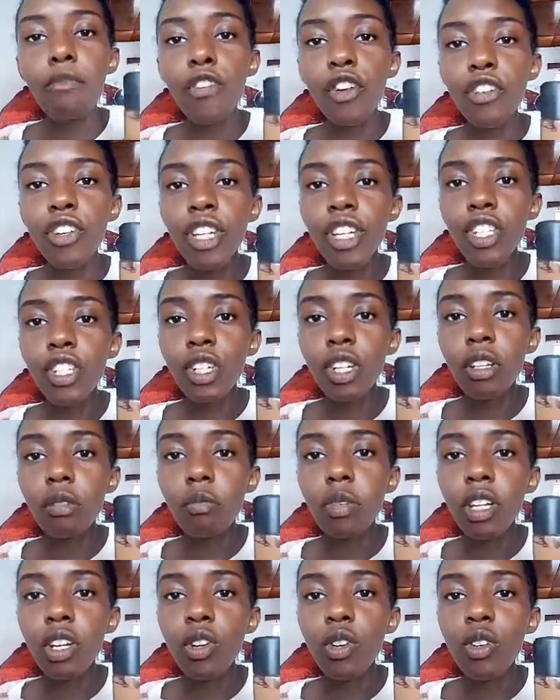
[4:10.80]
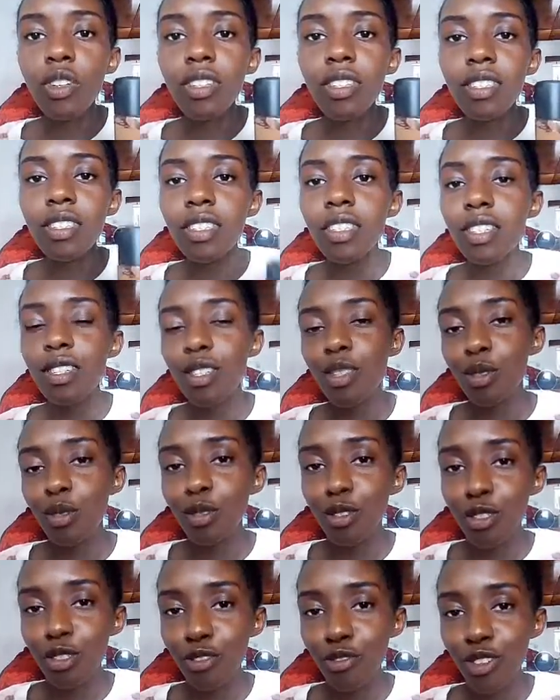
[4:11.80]
foundation because it is
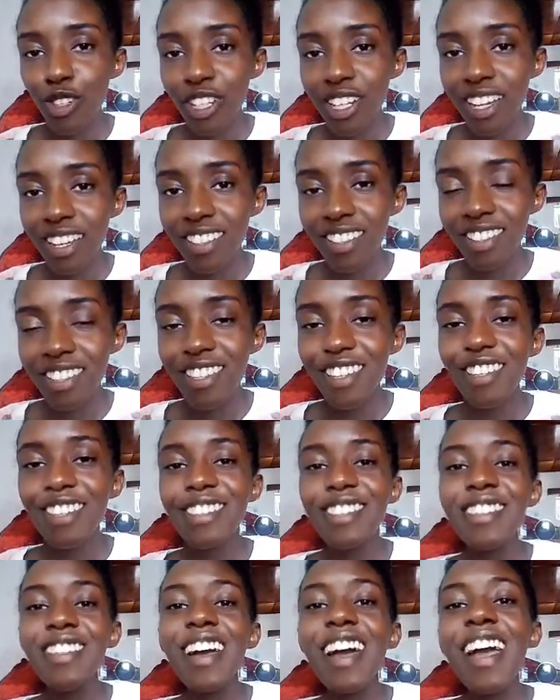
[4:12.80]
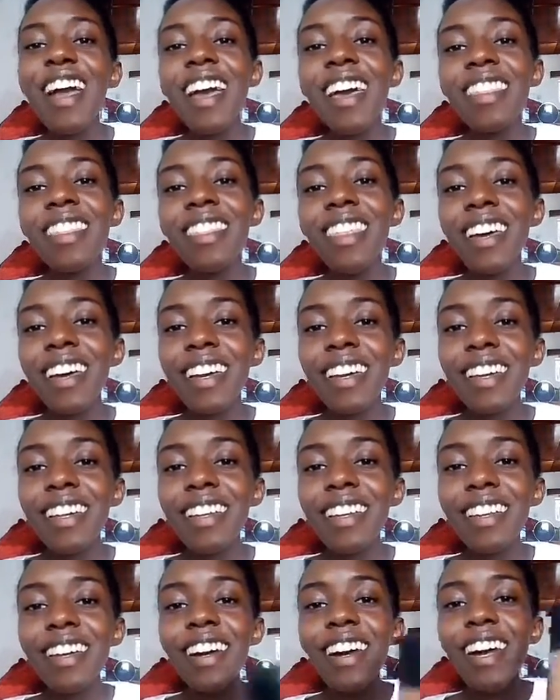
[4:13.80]
also for dark skins.
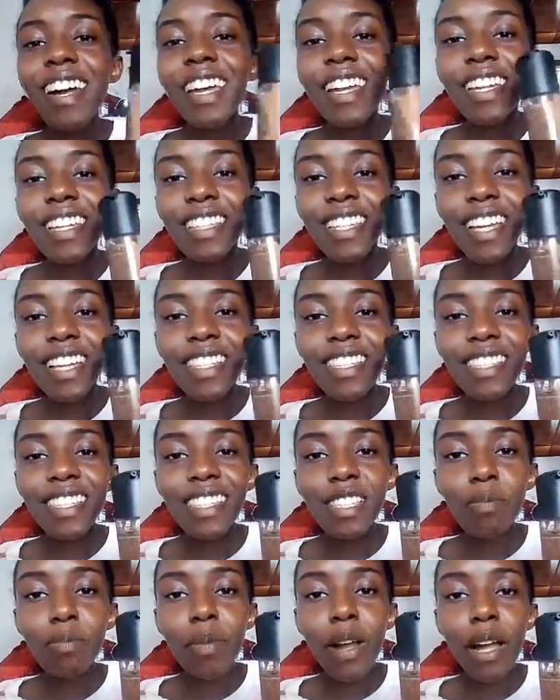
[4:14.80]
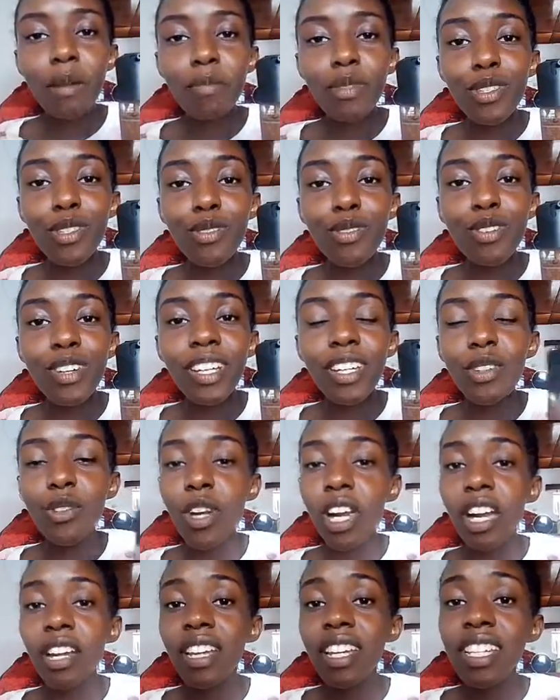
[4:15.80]
Then it has this pump, so you
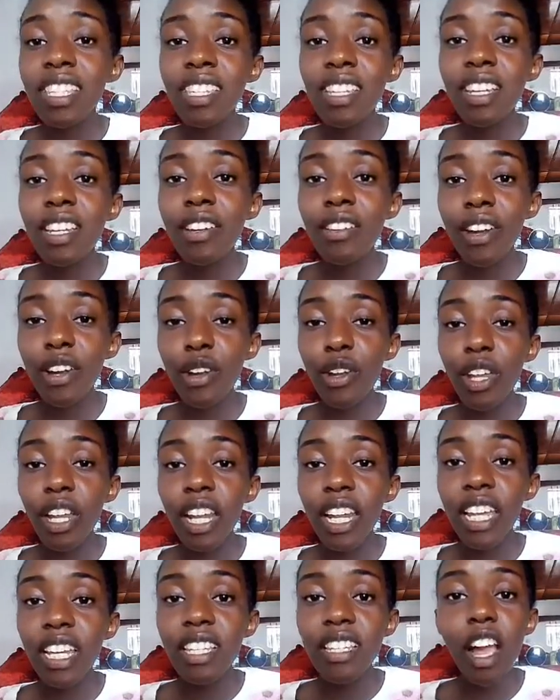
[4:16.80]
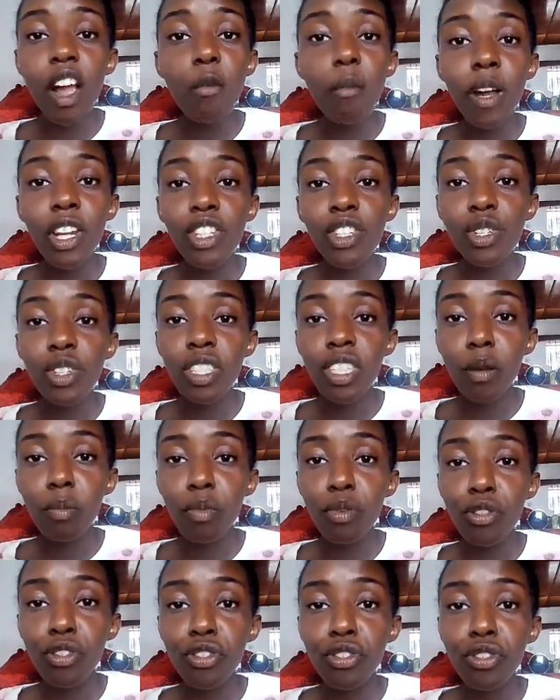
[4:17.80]
can easily regulate how much you're
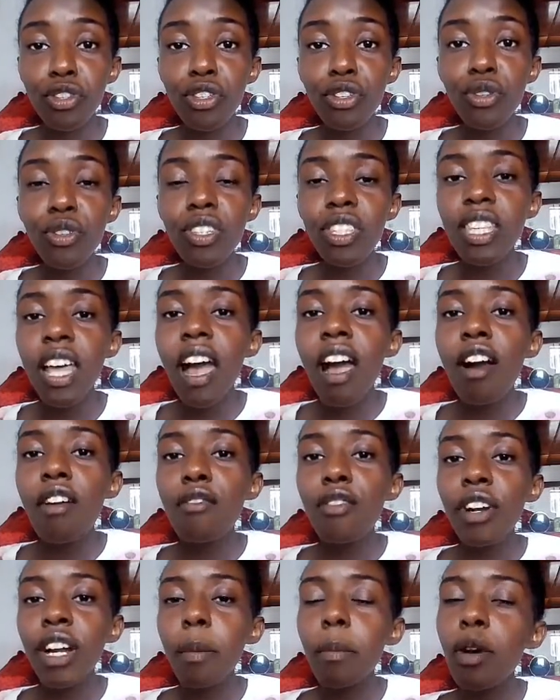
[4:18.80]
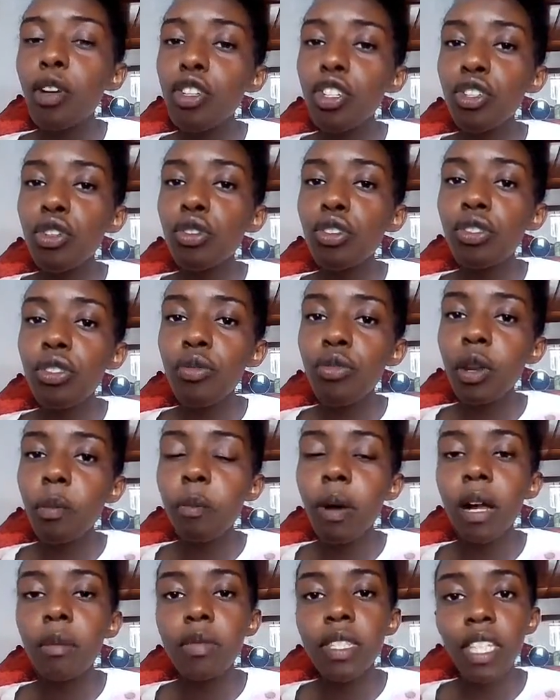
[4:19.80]
supposed to use. For about 2 to 3
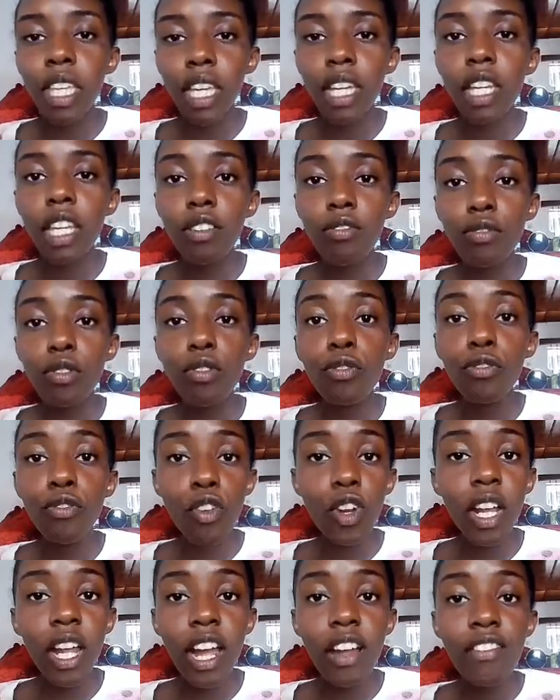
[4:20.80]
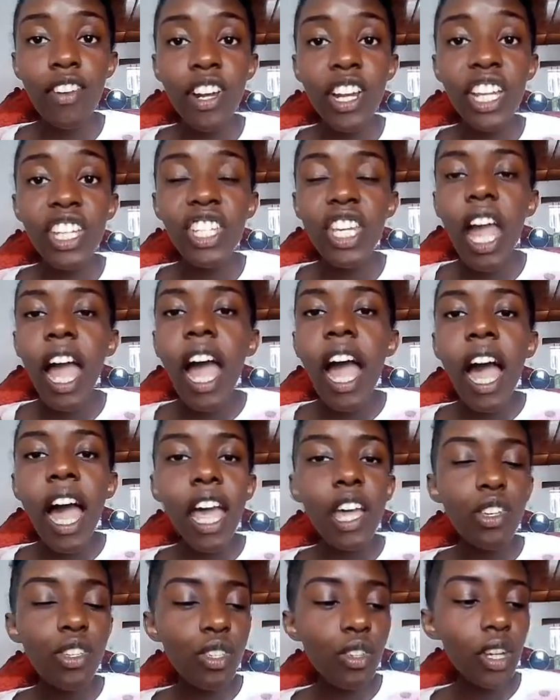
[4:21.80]
pumps can give you full coverage.
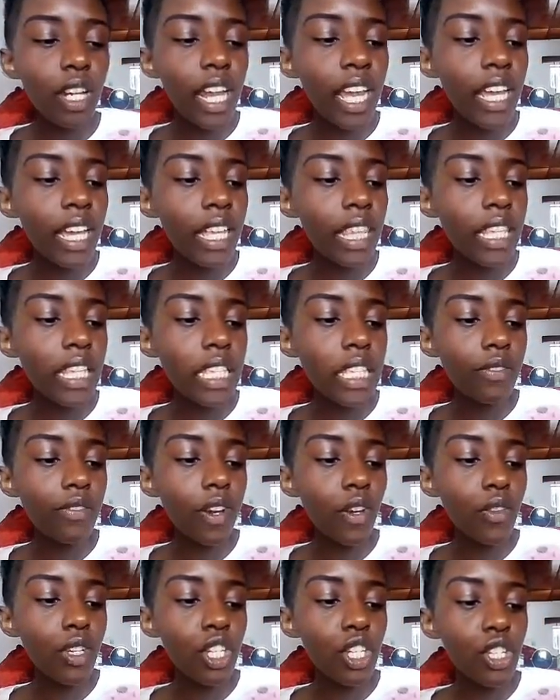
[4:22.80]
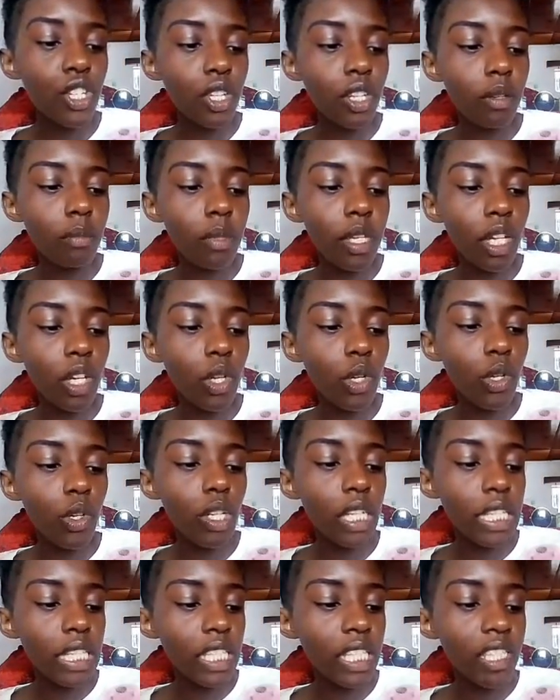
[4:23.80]
I also like this foundation
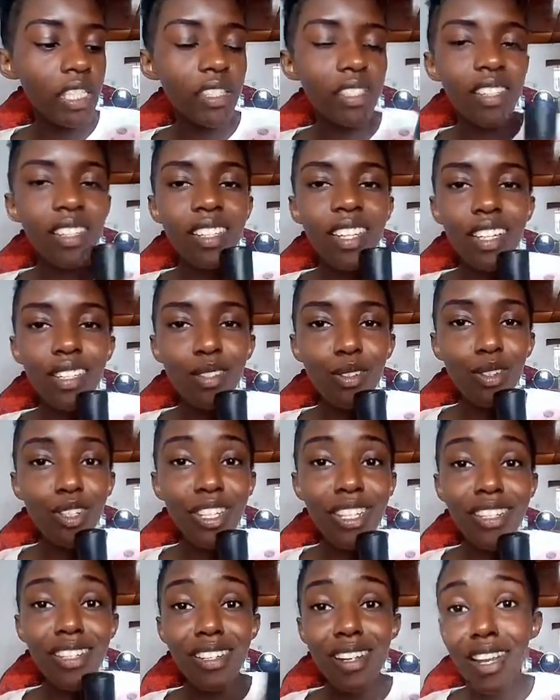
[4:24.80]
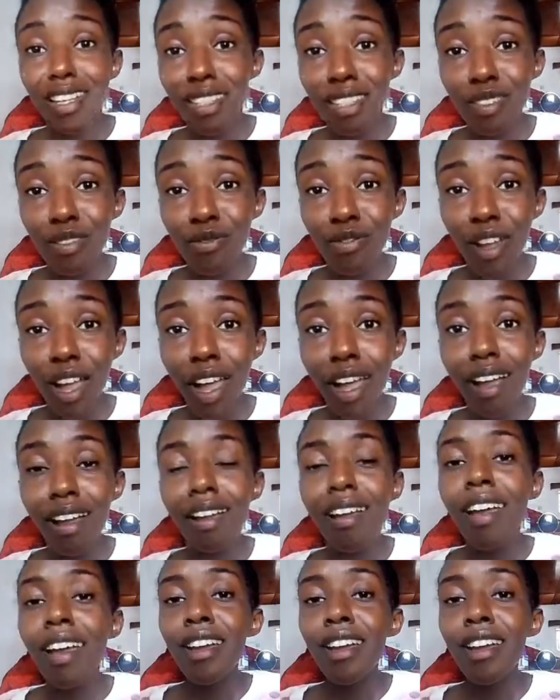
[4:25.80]
because it does not transfer